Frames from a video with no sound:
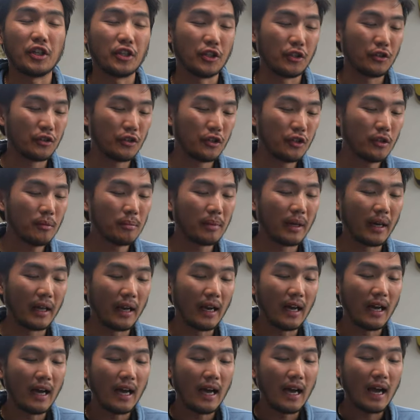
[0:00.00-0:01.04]
on YouTube, but
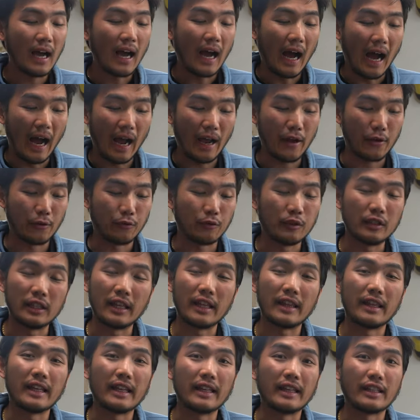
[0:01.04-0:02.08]
I really
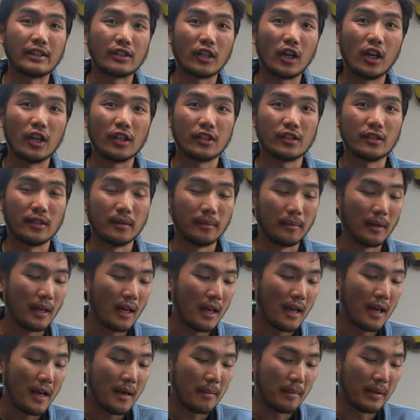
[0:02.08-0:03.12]
think it's awesome
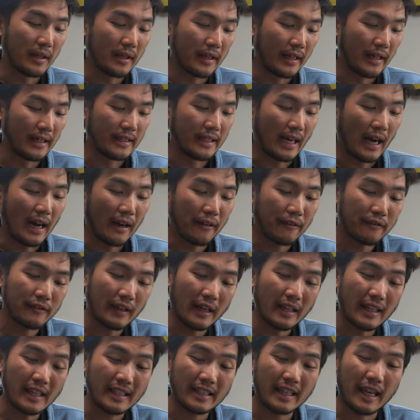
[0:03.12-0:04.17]
because I
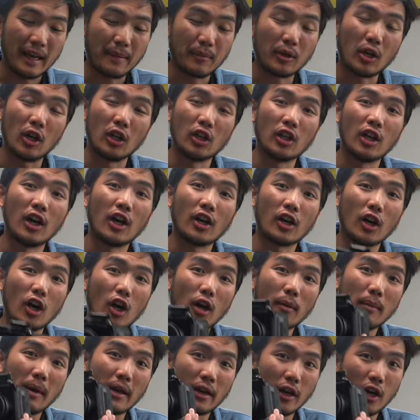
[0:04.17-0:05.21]
fly this camera a lot
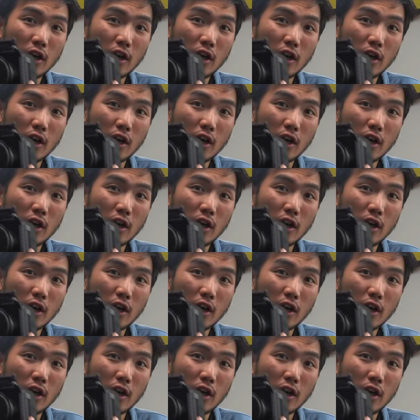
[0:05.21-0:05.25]
on my